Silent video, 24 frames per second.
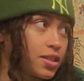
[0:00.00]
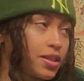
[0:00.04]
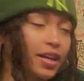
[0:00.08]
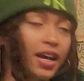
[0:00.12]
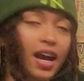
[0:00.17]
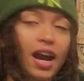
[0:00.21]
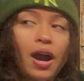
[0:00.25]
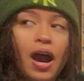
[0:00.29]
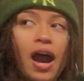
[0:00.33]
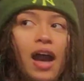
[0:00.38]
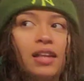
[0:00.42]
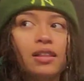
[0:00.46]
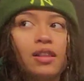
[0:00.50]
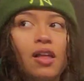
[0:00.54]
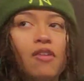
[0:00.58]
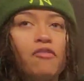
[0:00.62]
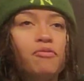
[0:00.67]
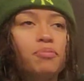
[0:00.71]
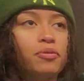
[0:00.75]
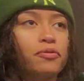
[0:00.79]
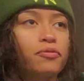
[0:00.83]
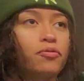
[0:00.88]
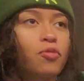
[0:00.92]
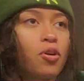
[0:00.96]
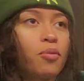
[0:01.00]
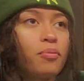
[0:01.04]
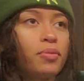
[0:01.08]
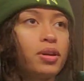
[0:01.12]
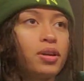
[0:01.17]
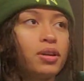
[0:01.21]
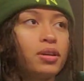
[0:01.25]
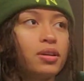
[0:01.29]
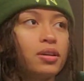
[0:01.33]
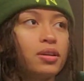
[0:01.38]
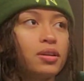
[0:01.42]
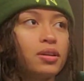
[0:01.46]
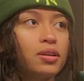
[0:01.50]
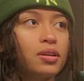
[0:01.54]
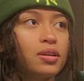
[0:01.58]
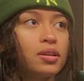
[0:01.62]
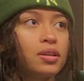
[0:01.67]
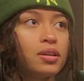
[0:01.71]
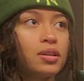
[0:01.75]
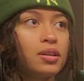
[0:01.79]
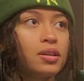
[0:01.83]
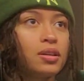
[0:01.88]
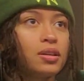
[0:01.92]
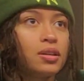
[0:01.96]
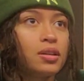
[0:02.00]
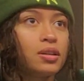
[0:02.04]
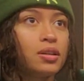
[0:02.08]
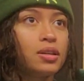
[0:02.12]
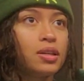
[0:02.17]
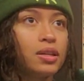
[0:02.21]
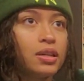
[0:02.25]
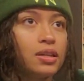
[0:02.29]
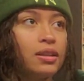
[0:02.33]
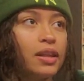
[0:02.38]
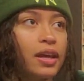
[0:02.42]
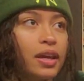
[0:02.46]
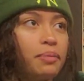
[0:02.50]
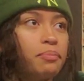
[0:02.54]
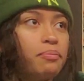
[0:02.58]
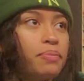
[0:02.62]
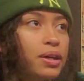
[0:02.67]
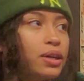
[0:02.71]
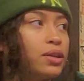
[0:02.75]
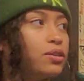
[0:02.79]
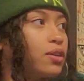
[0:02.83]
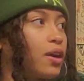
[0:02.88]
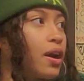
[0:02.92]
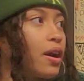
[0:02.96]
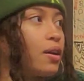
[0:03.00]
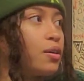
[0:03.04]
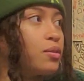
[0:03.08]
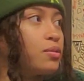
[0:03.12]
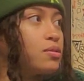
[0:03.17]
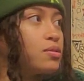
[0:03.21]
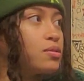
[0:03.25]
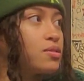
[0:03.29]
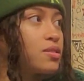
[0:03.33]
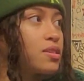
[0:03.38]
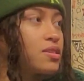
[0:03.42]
Like I love performing in like big crowds,